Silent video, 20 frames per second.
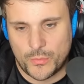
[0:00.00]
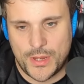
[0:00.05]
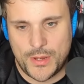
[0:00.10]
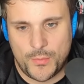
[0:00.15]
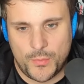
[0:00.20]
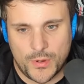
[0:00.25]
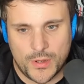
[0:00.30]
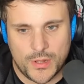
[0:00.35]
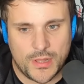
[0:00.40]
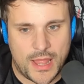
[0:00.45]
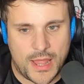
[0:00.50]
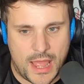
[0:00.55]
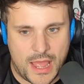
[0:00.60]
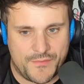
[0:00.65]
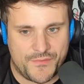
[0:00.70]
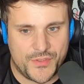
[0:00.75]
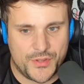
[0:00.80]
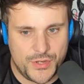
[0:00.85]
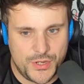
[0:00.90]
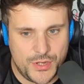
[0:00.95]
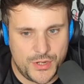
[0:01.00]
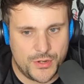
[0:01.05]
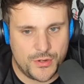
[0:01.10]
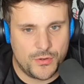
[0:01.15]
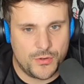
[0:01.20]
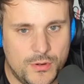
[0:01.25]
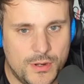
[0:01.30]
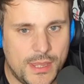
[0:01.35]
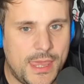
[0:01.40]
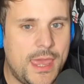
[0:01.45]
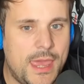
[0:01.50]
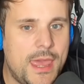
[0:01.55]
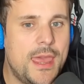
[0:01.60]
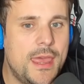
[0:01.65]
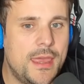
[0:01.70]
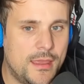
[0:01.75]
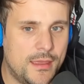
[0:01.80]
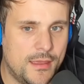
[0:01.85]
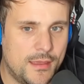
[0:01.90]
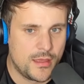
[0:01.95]
will have the new
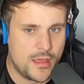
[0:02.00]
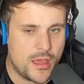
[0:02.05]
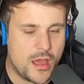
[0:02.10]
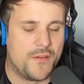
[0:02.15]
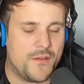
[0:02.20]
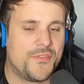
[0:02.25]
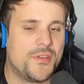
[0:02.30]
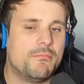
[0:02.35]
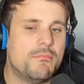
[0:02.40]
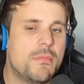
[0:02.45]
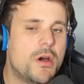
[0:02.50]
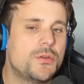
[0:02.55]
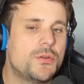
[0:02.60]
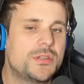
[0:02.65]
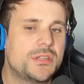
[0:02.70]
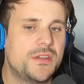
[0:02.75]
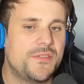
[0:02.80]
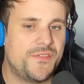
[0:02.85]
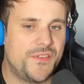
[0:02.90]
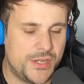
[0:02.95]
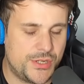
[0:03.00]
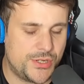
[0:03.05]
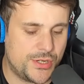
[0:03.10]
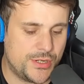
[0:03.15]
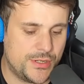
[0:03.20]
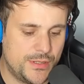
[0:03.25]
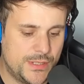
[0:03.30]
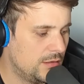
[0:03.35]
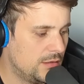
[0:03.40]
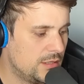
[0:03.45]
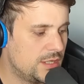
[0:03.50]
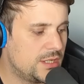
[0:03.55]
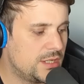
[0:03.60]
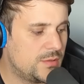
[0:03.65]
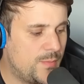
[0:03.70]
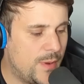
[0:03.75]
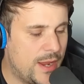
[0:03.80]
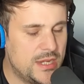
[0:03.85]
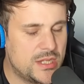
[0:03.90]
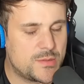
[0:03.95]
king of the most efficient
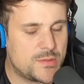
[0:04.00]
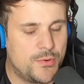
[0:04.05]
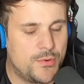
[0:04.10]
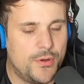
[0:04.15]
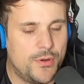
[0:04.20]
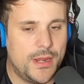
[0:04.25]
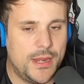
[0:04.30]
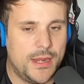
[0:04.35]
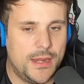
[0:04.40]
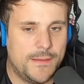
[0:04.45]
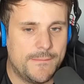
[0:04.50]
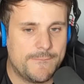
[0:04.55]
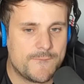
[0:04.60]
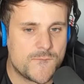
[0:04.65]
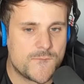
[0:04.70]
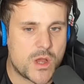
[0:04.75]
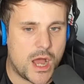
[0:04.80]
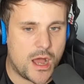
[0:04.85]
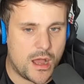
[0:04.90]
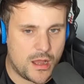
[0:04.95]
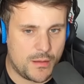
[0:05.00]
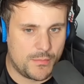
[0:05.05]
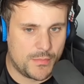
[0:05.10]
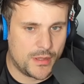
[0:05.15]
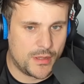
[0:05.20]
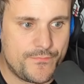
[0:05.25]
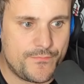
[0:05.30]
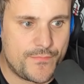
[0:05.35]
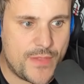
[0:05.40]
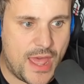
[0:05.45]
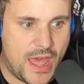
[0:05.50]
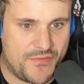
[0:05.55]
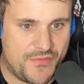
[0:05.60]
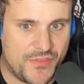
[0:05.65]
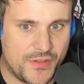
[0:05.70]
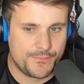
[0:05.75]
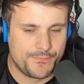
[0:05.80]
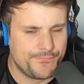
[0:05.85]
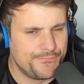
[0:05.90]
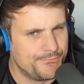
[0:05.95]
Space Marine armor
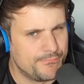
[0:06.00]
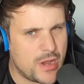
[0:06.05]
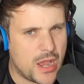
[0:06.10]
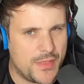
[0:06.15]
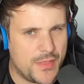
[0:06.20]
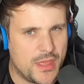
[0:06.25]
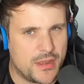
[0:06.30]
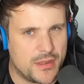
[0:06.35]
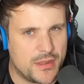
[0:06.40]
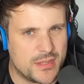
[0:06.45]
ever by the end of this